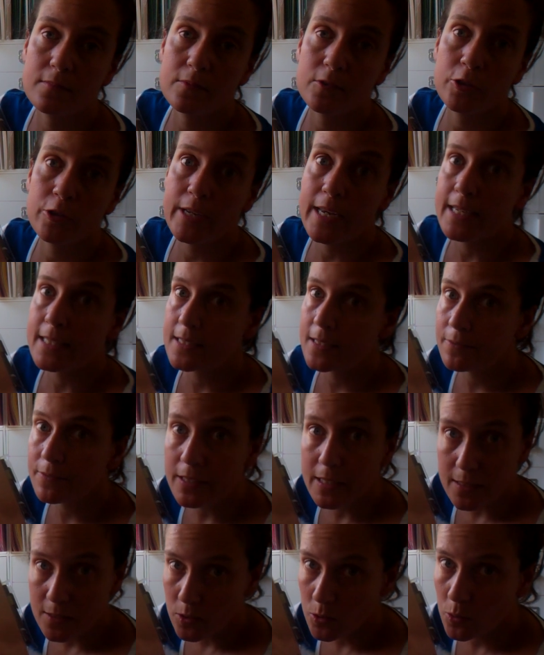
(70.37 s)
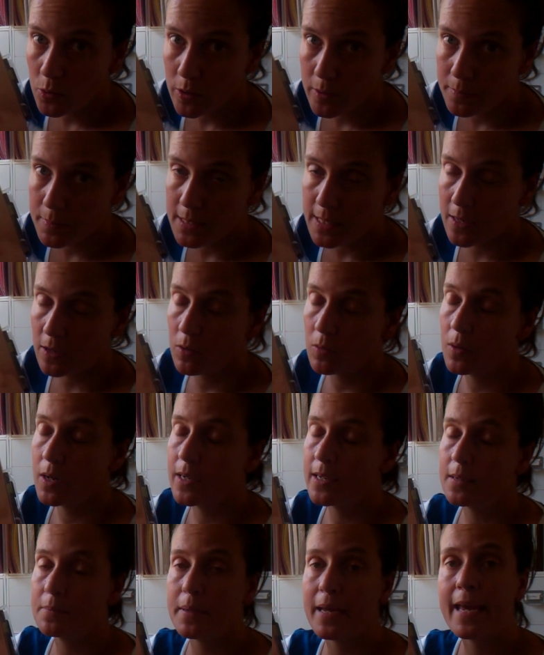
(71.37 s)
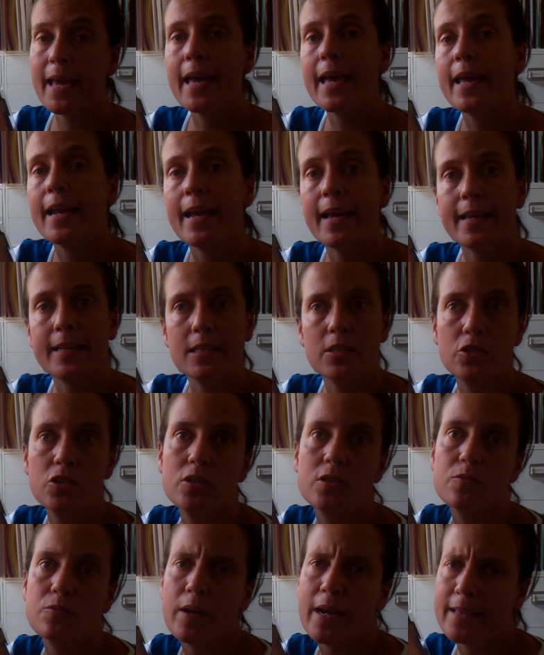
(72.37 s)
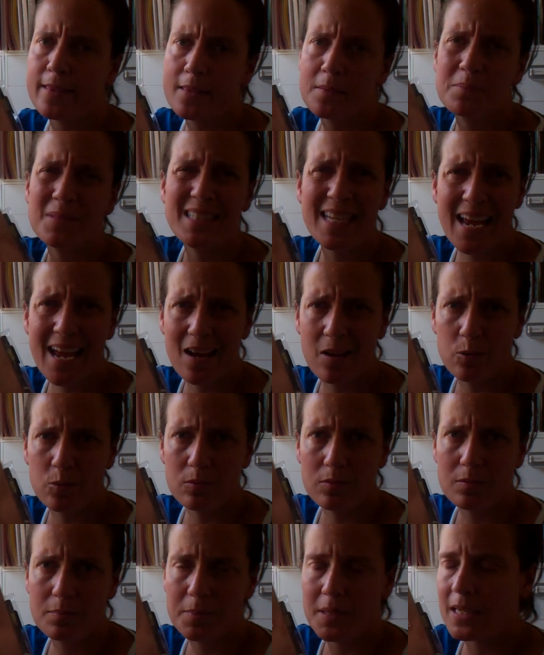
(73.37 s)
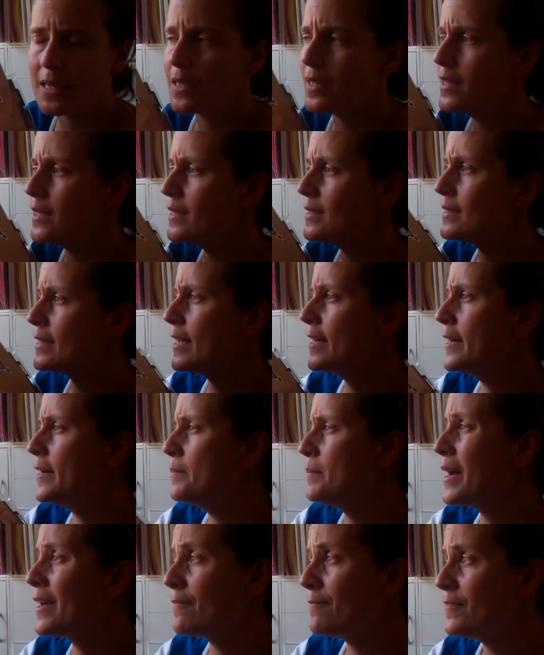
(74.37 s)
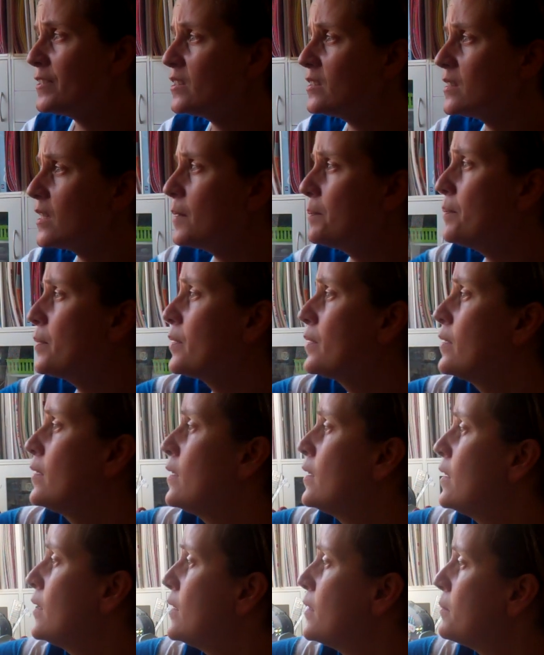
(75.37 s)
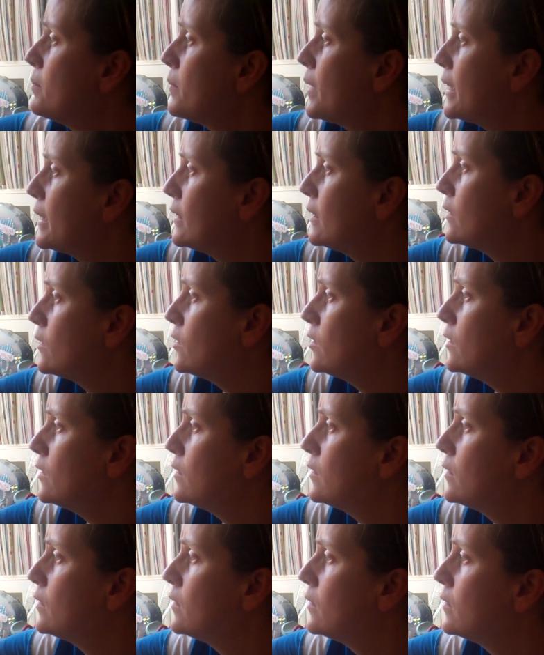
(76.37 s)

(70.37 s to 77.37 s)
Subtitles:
creativity storms that go on in my head, I could just write them down, because I filled up my little